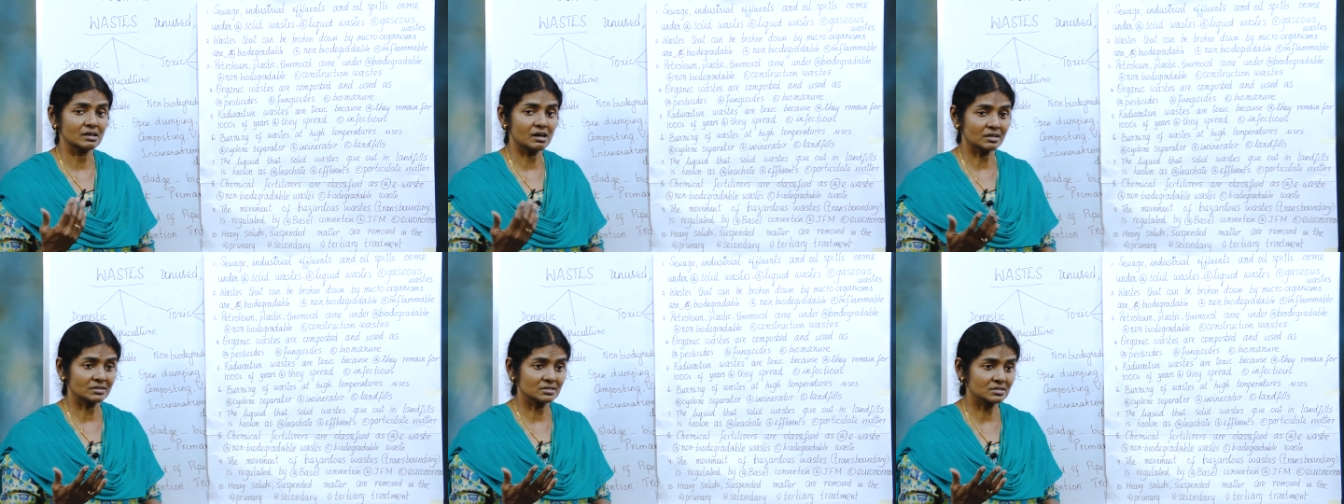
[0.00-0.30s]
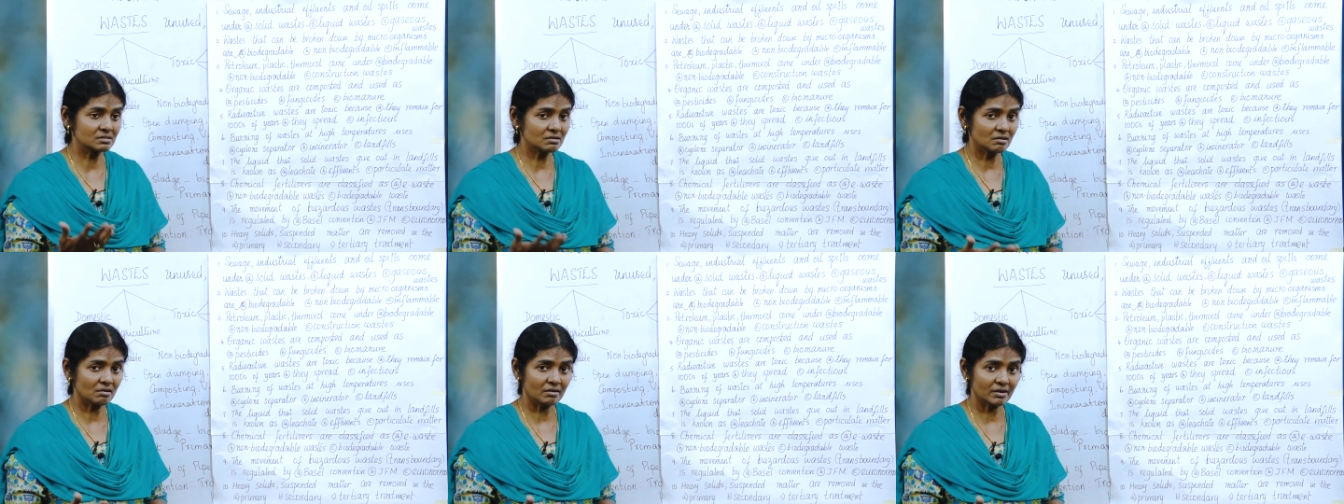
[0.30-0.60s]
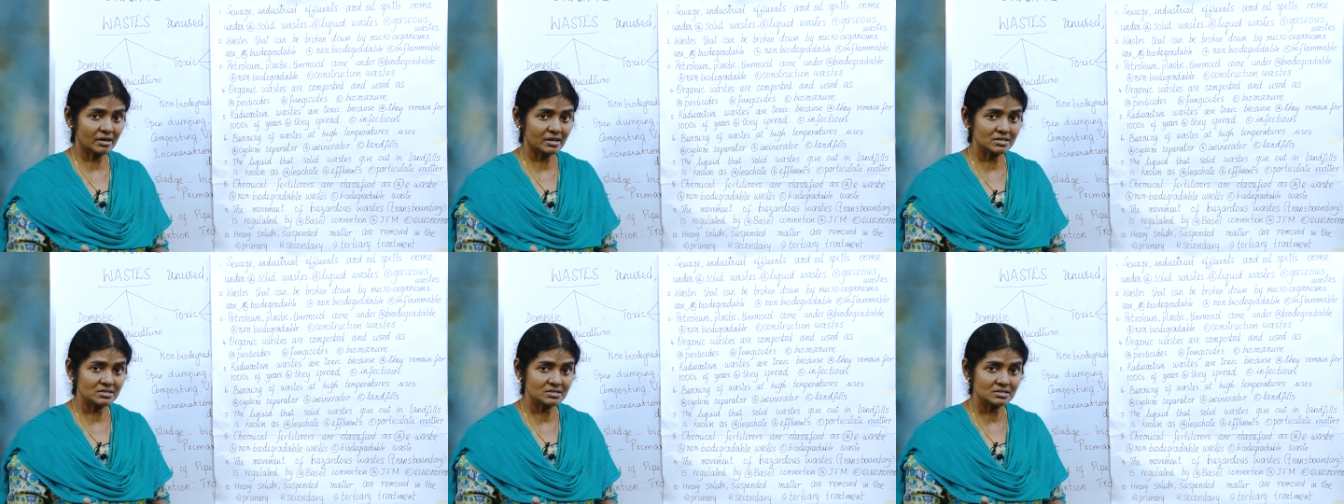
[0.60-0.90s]
other
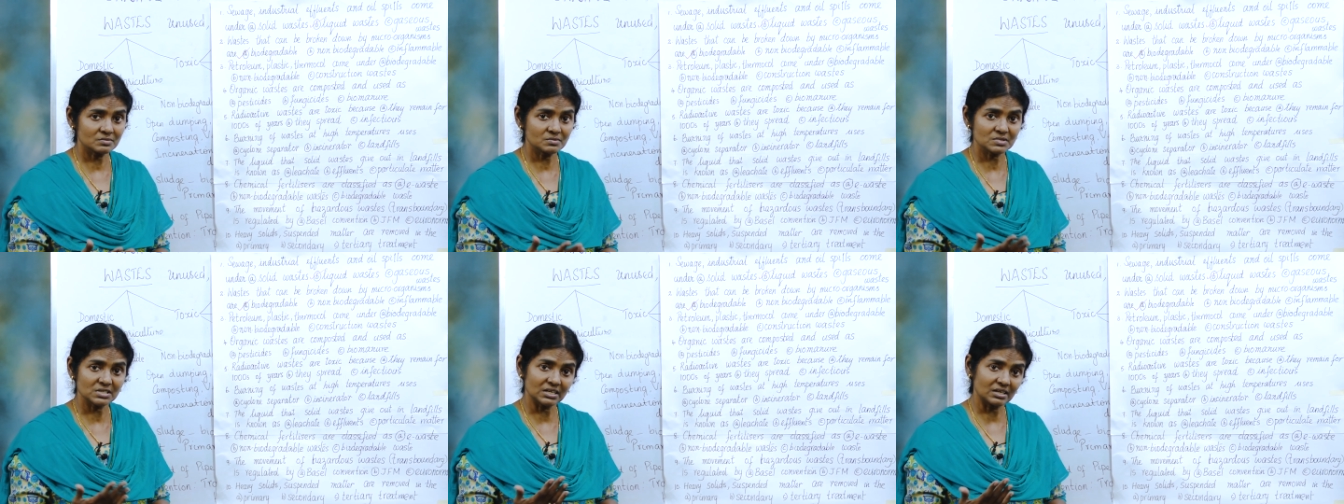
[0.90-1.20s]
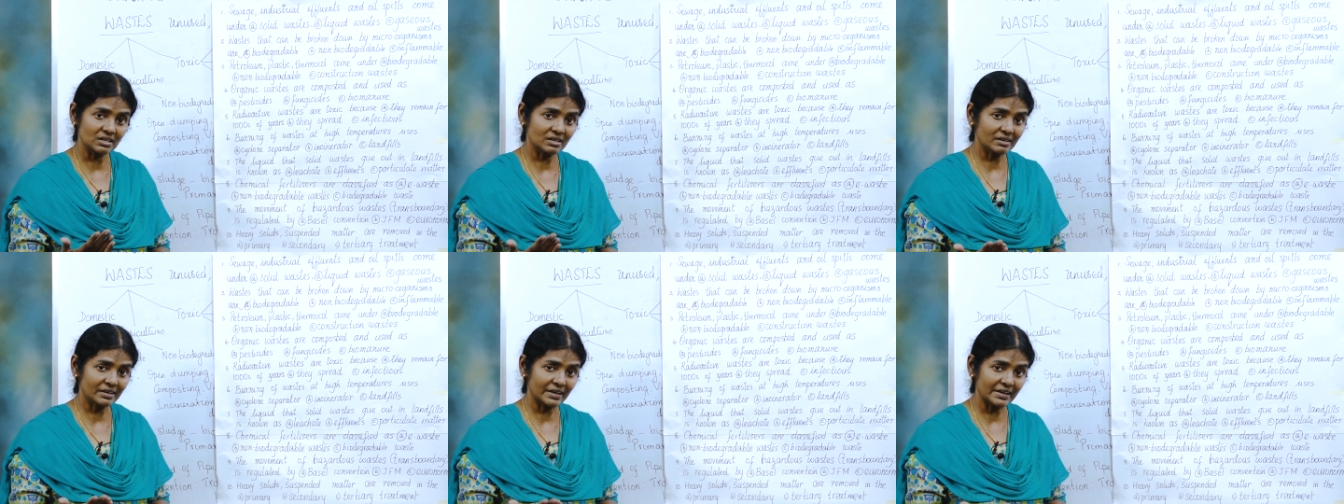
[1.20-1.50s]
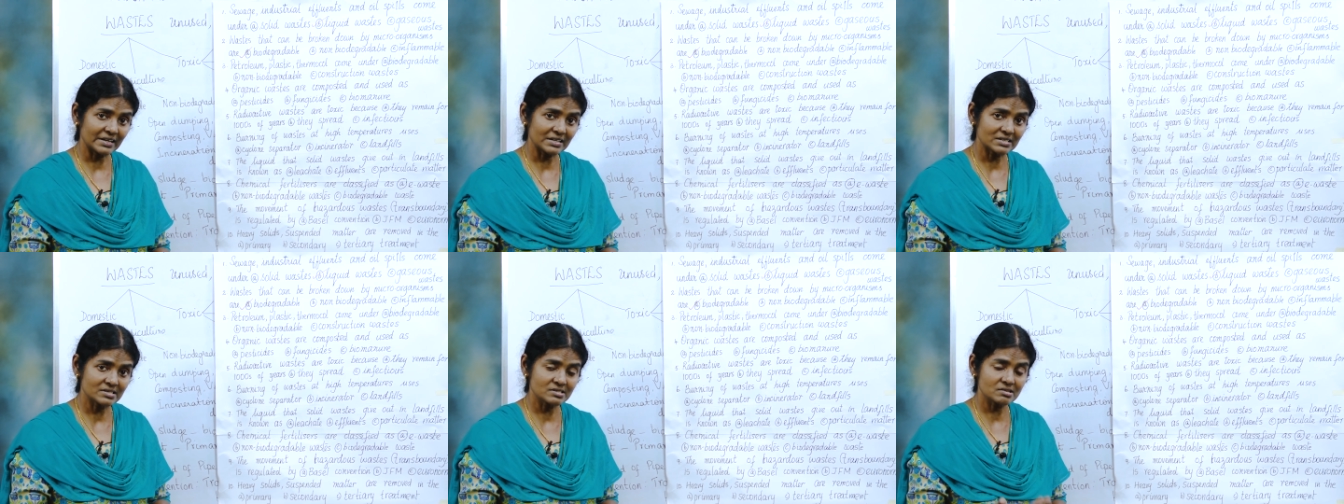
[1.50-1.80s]
organisms that are
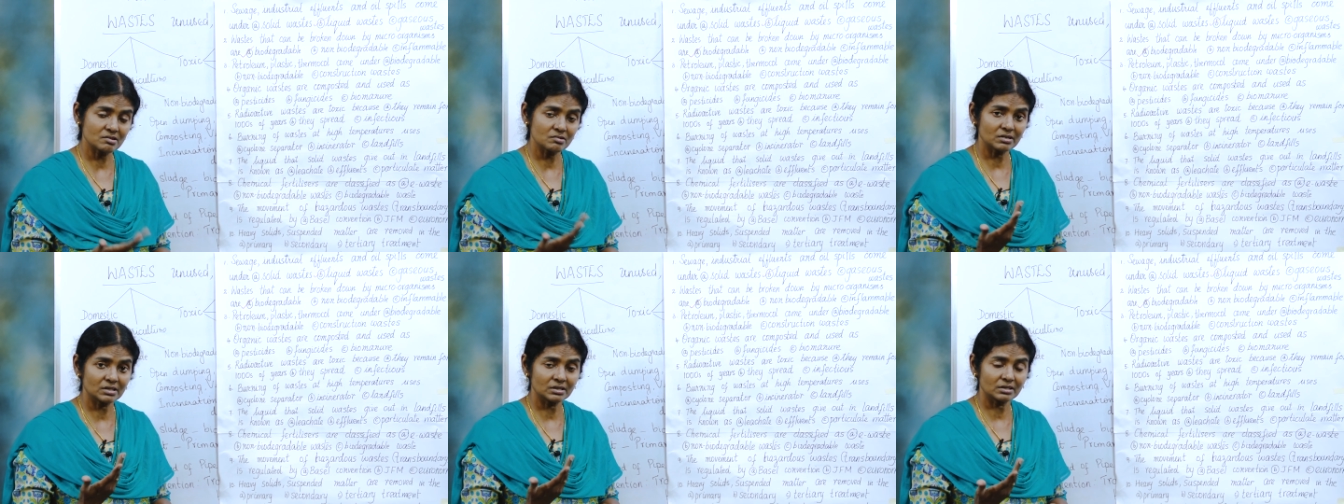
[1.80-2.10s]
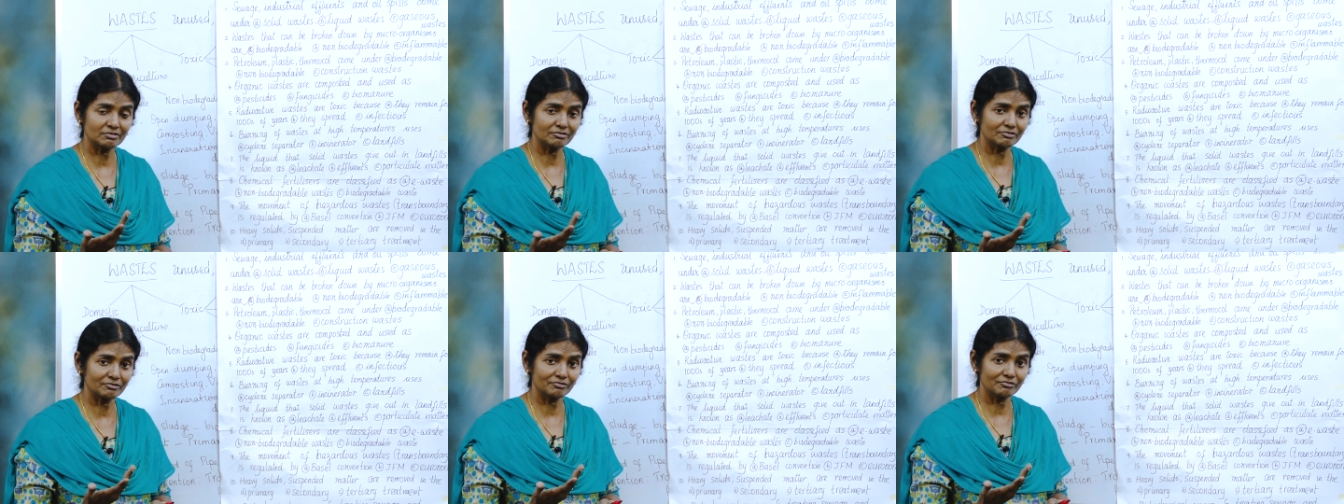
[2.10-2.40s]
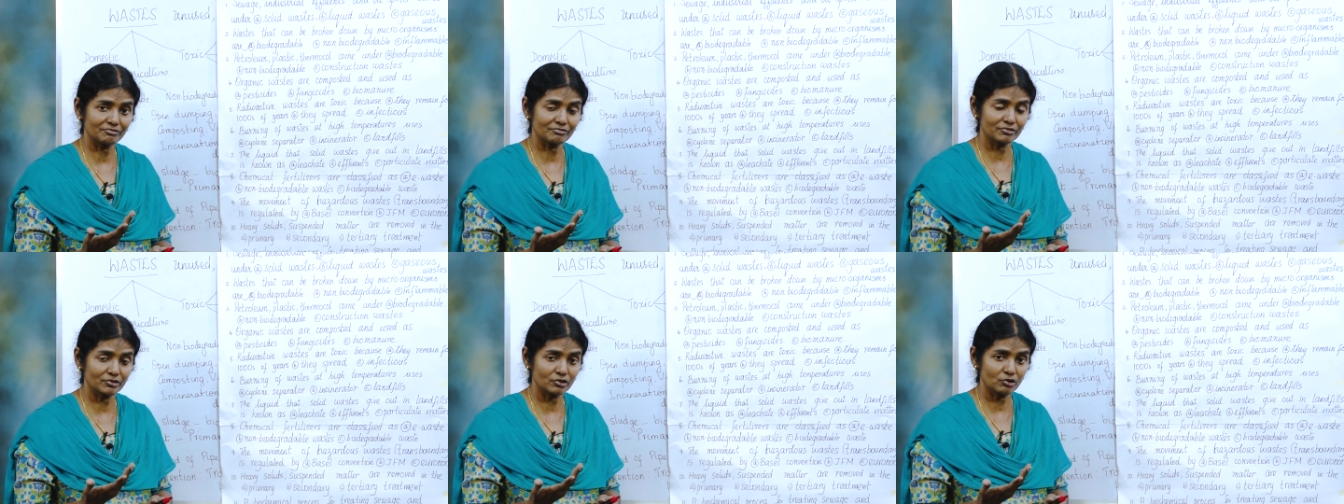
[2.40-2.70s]
right down in the
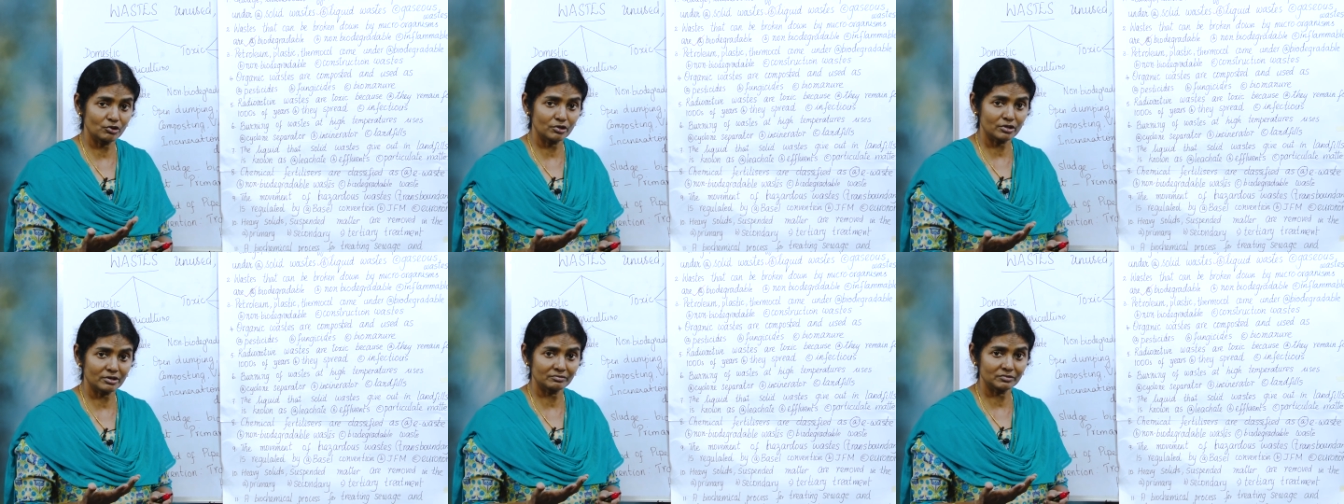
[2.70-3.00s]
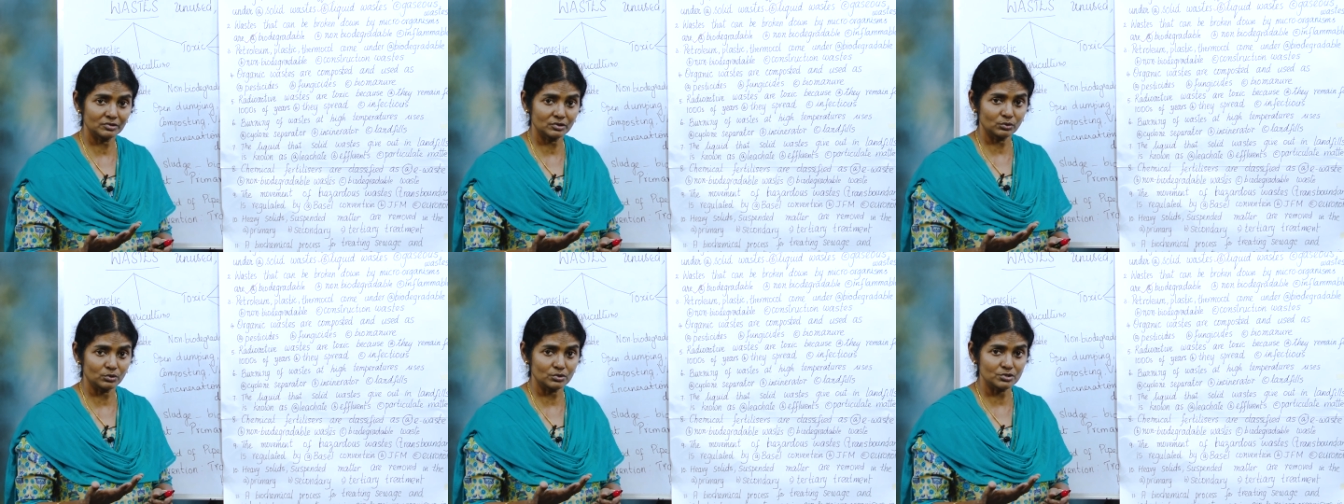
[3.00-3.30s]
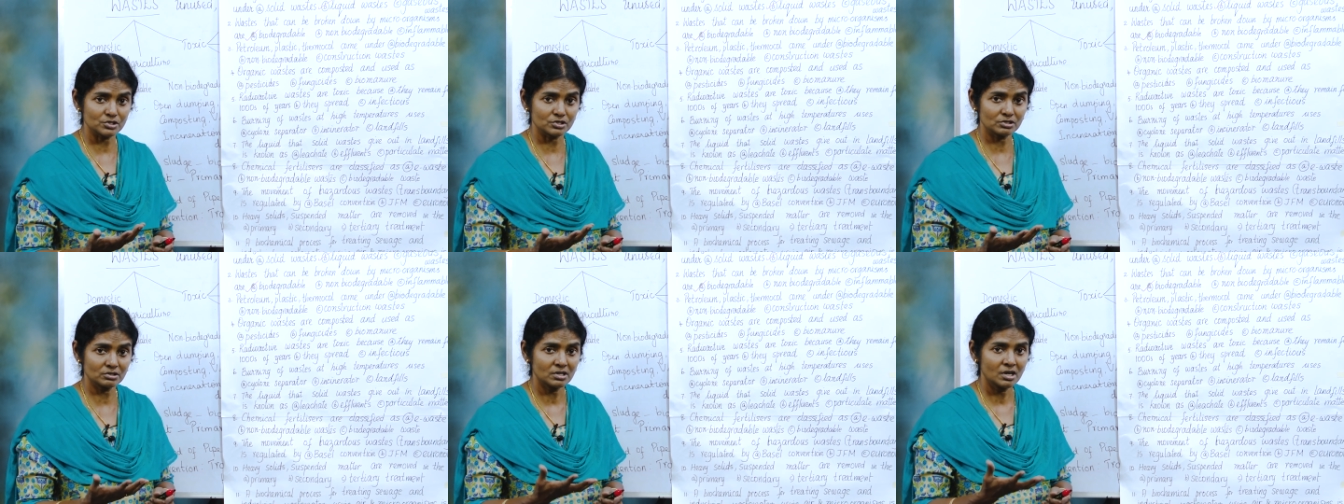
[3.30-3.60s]
floor of the
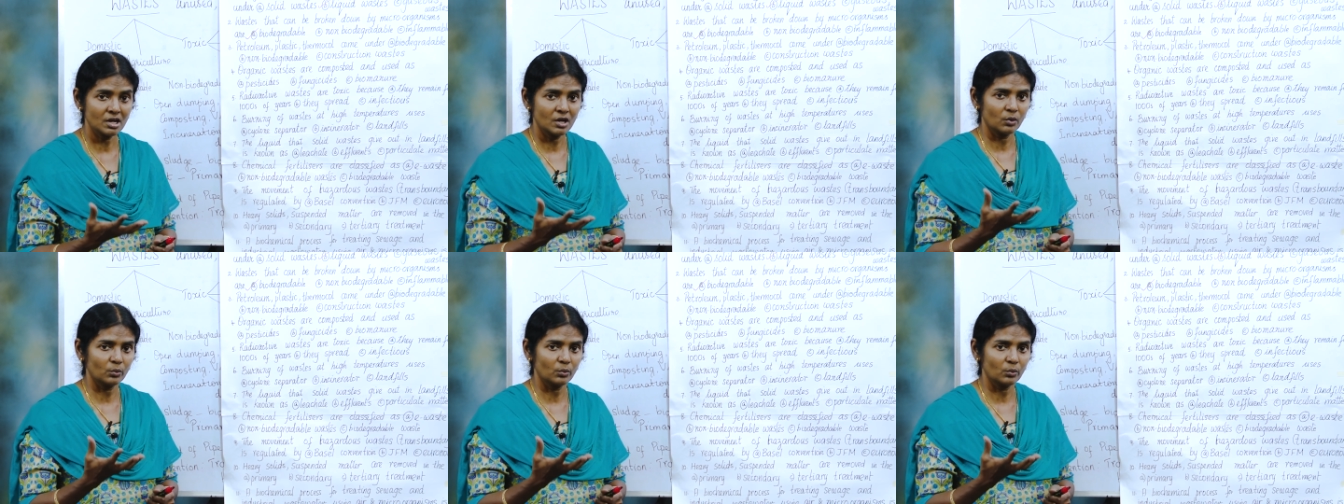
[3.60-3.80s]
ocean,